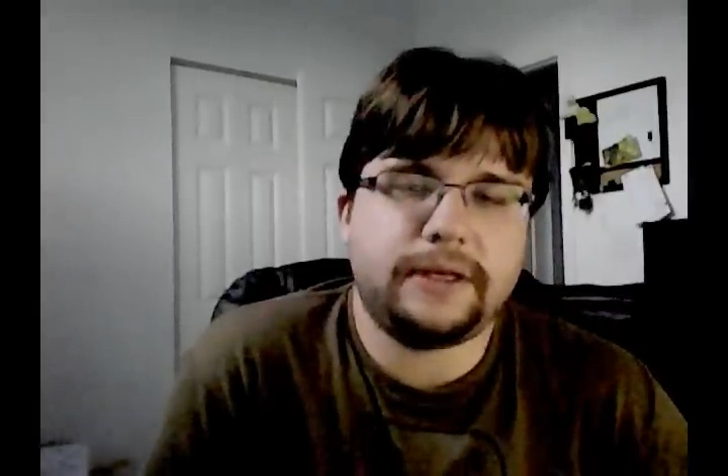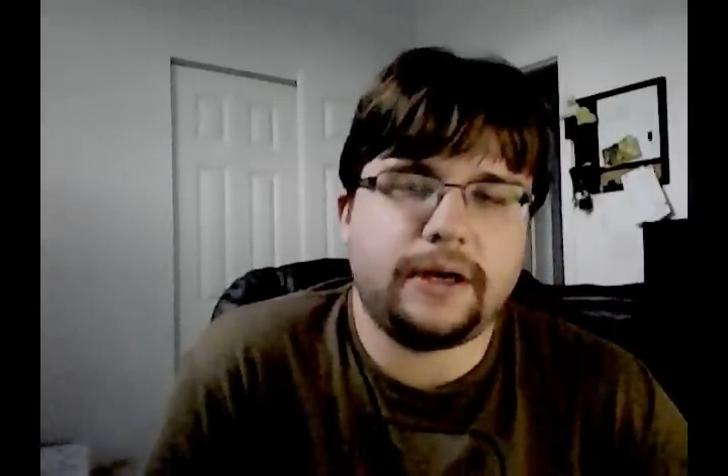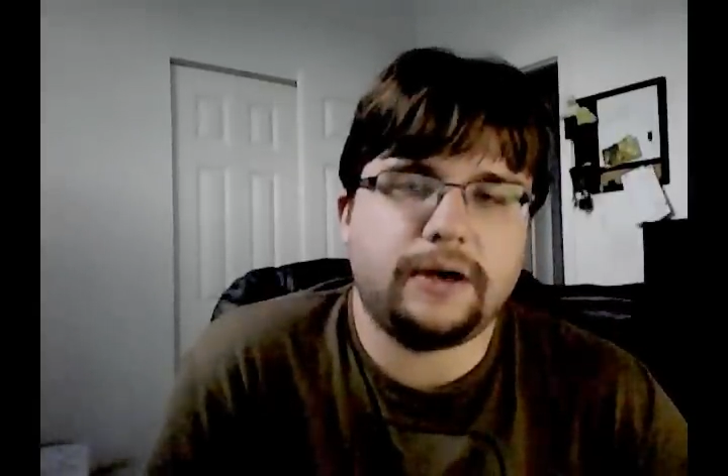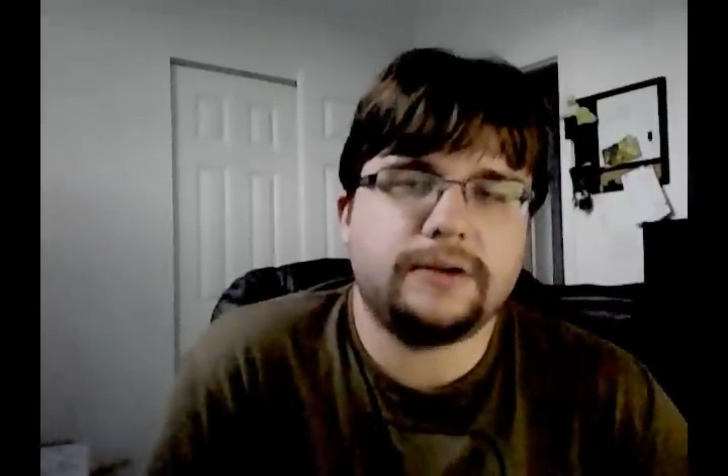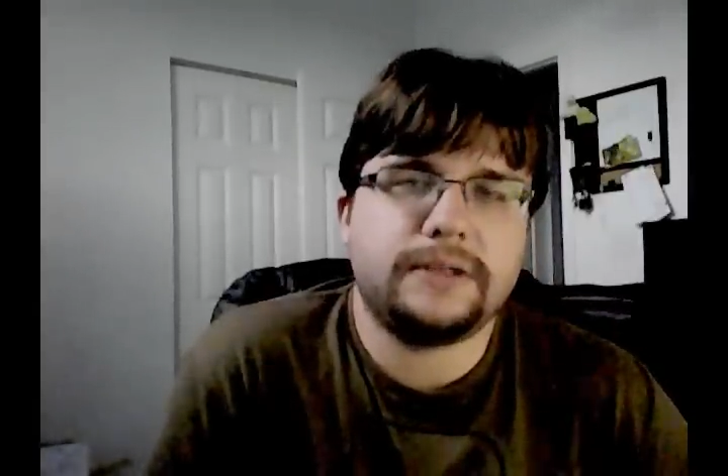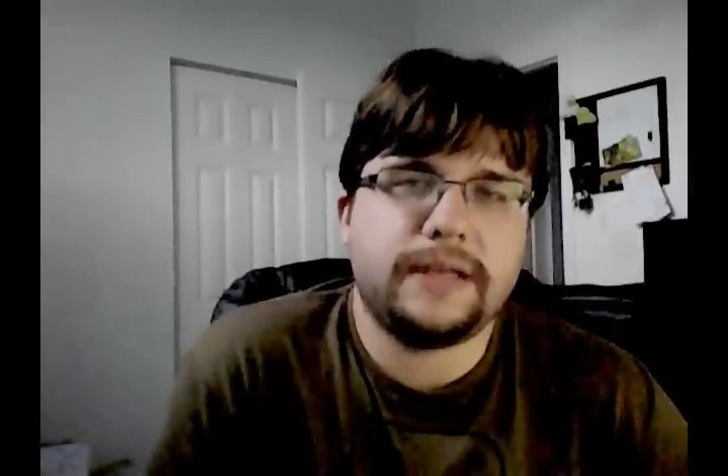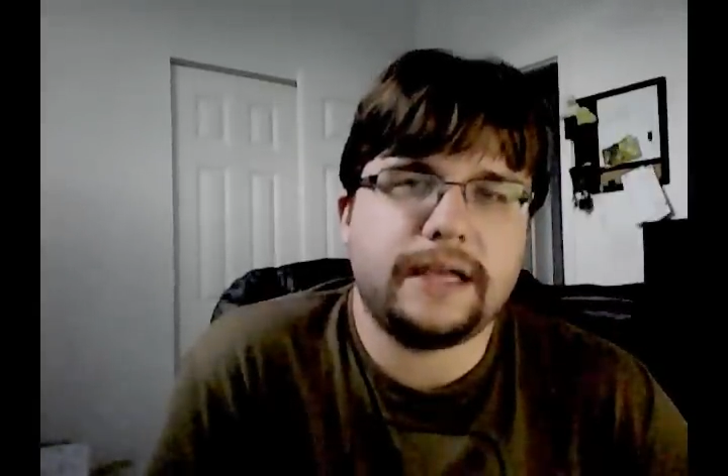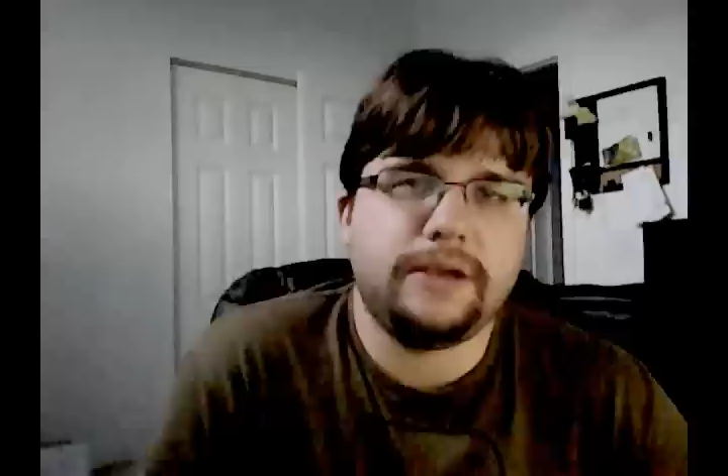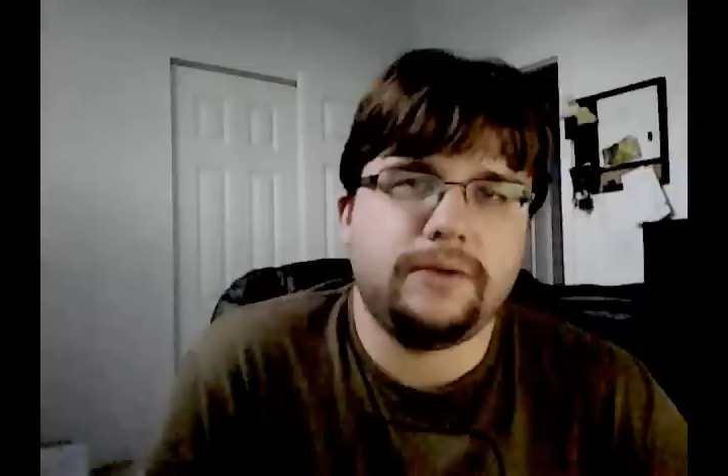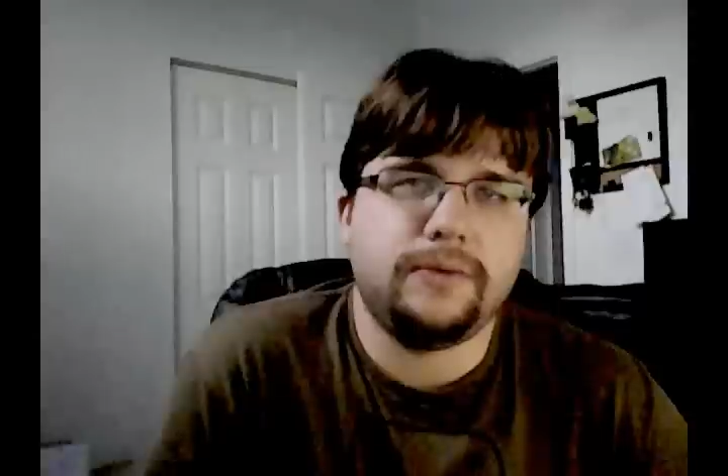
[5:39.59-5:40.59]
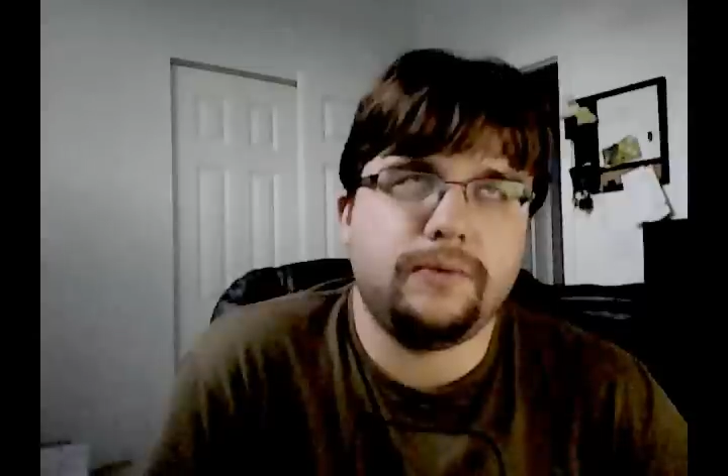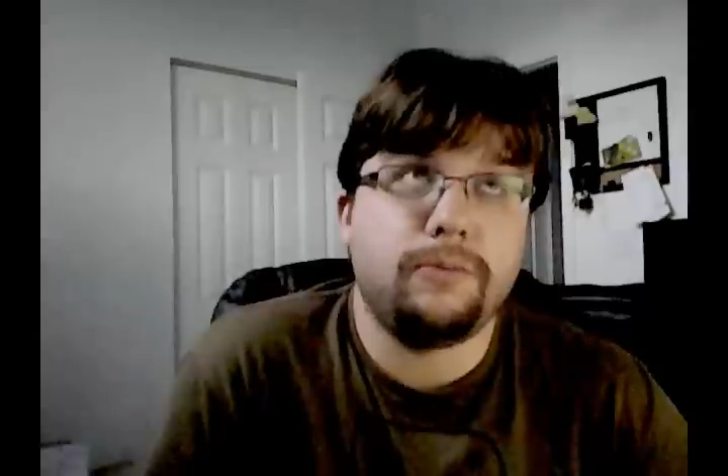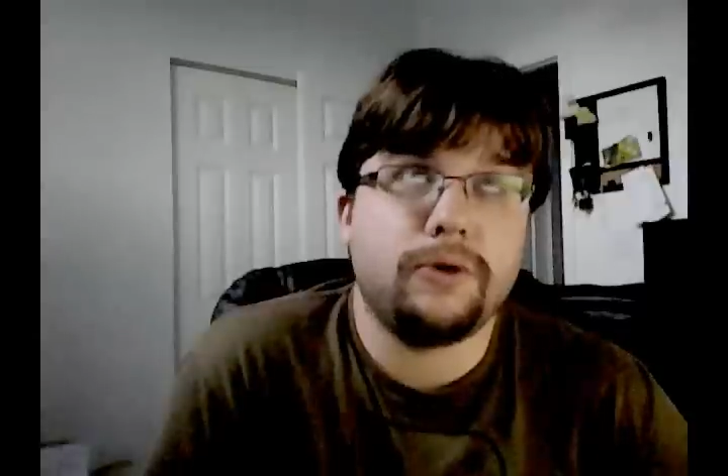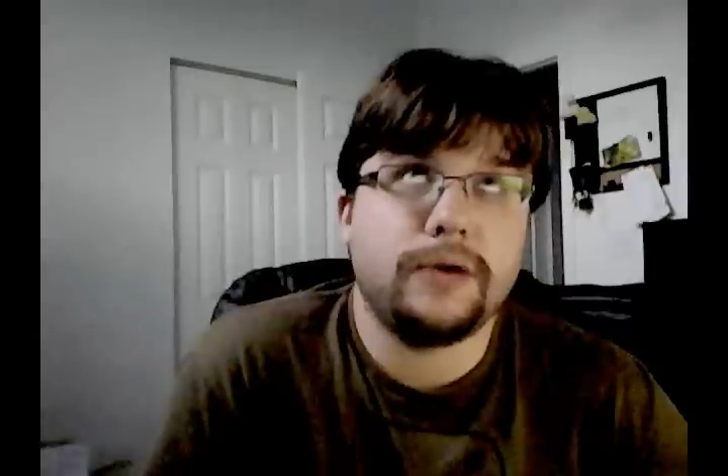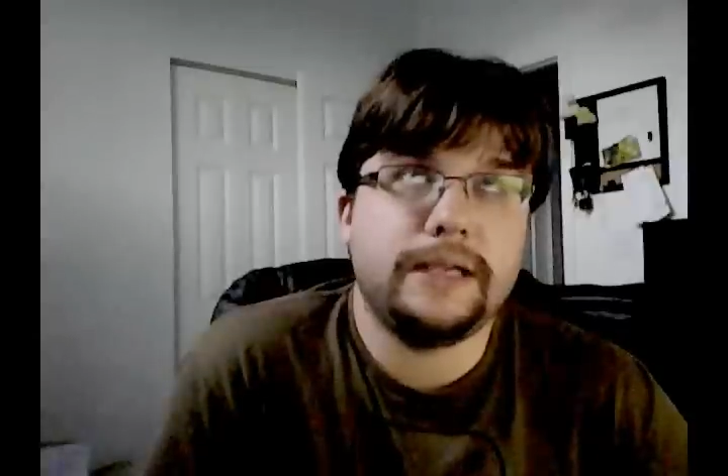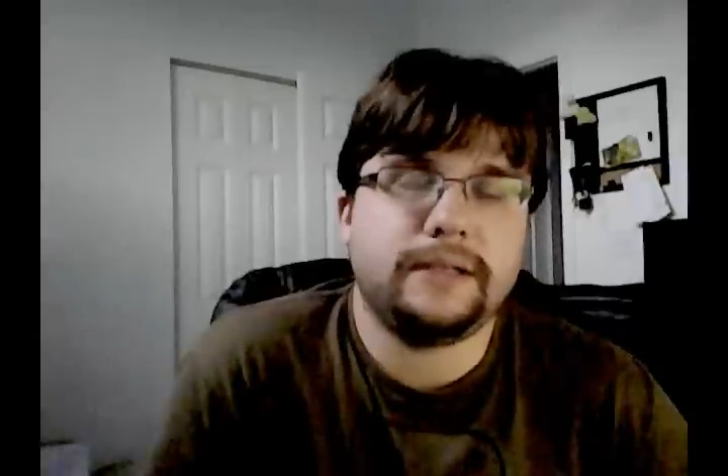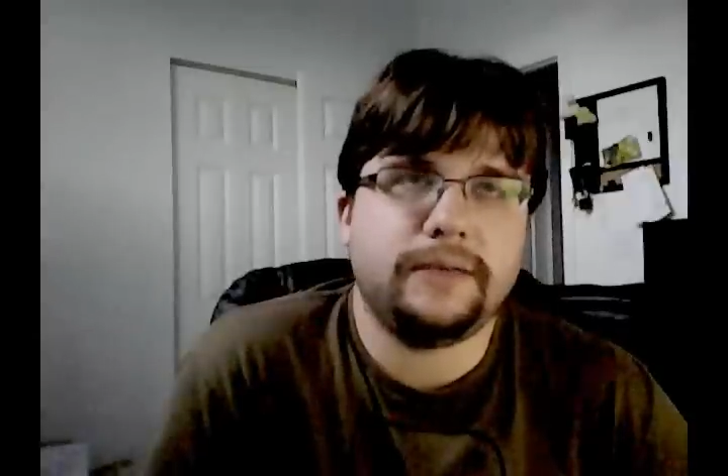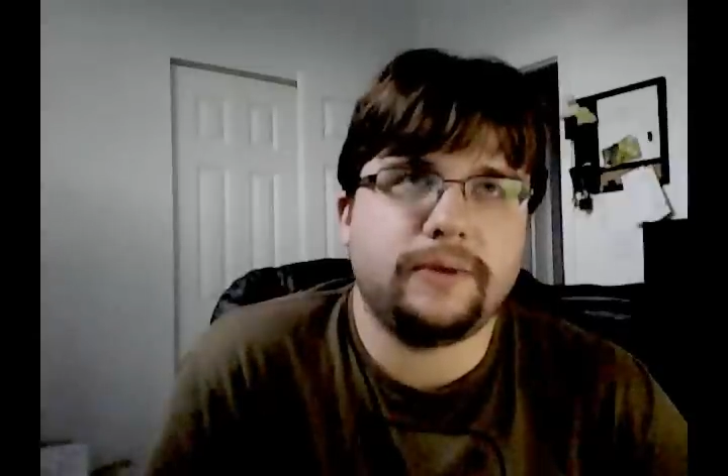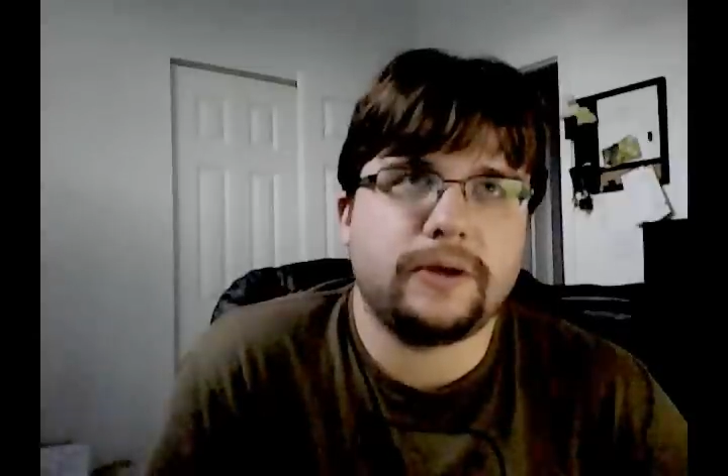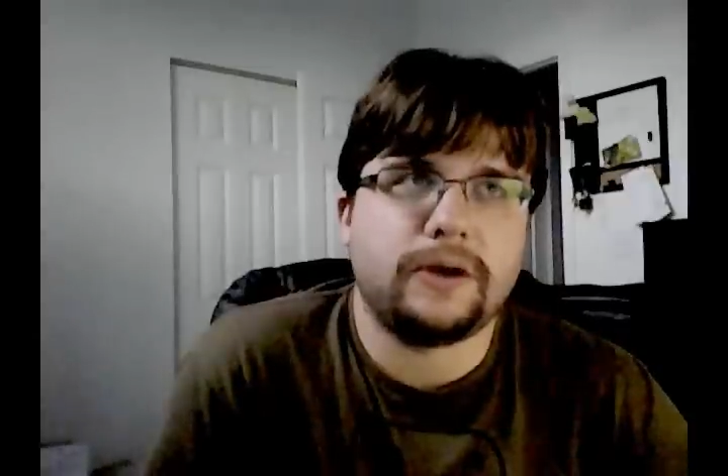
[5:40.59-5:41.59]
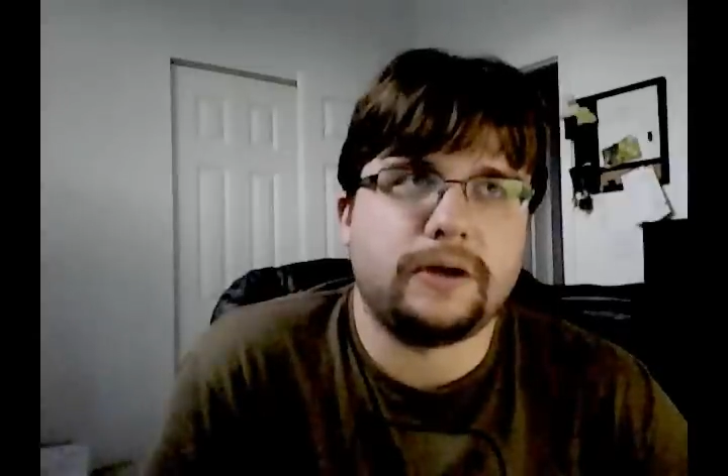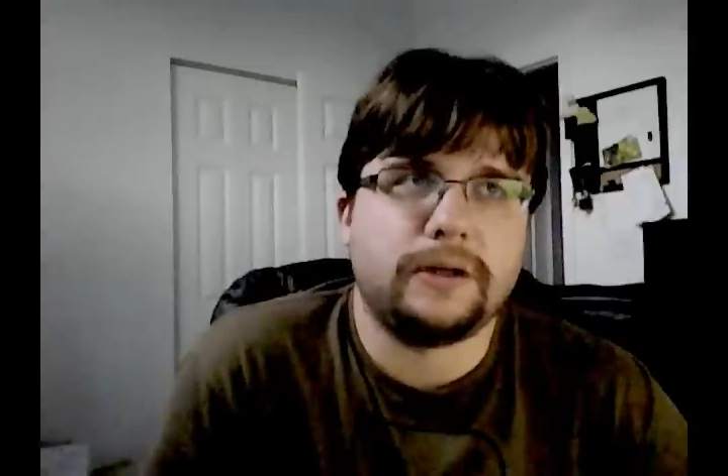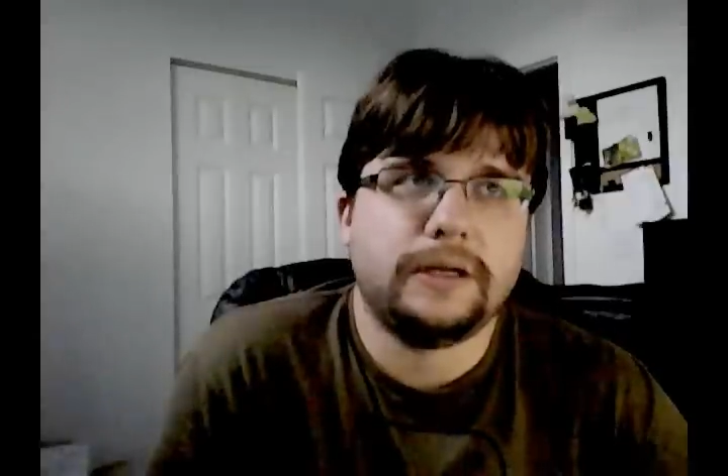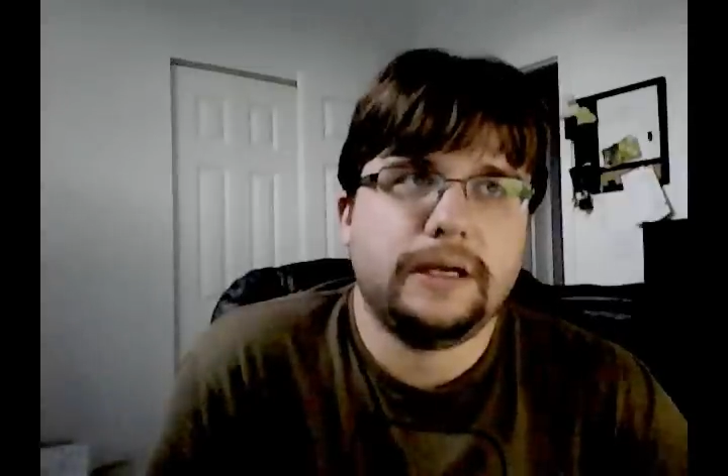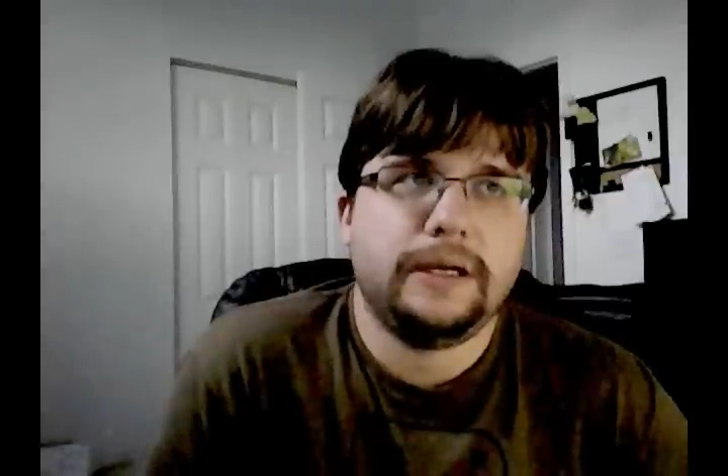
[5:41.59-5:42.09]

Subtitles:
cards that you more easily recall